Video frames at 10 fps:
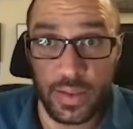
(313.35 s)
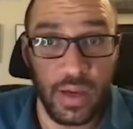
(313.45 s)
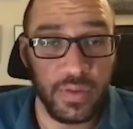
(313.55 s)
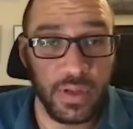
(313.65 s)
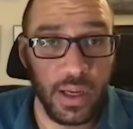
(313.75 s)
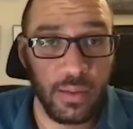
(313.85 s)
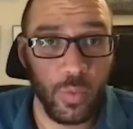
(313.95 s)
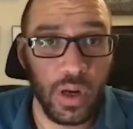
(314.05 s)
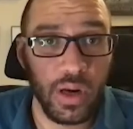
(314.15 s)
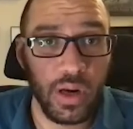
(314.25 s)
that you have
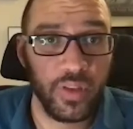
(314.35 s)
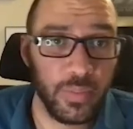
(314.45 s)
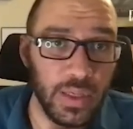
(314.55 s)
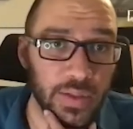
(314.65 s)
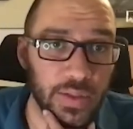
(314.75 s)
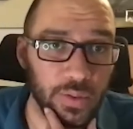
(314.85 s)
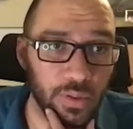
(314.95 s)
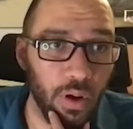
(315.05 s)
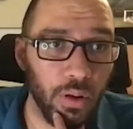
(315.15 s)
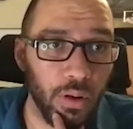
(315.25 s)
done. One of them is
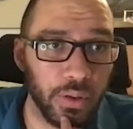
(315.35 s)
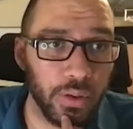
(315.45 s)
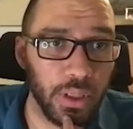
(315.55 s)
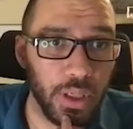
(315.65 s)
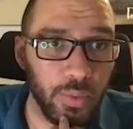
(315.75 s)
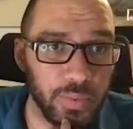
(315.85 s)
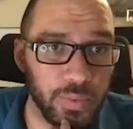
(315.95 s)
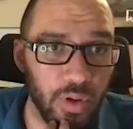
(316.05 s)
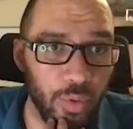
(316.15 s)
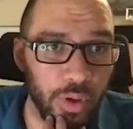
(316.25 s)
called, you know,
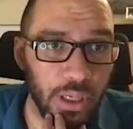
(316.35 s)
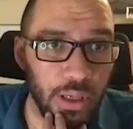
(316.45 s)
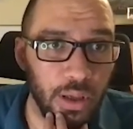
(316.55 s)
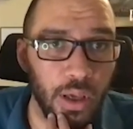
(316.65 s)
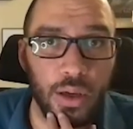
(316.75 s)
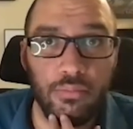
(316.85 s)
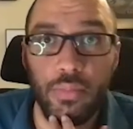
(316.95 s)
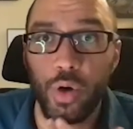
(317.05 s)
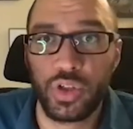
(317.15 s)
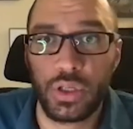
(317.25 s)
storyboarding,
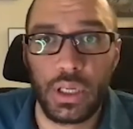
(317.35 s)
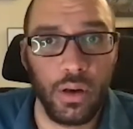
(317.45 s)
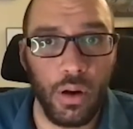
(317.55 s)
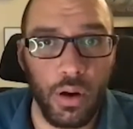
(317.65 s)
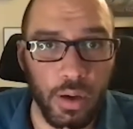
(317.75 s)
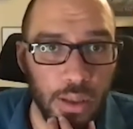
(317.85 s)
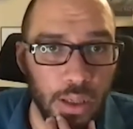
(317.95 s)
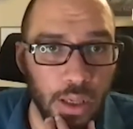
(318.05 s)
motion in art.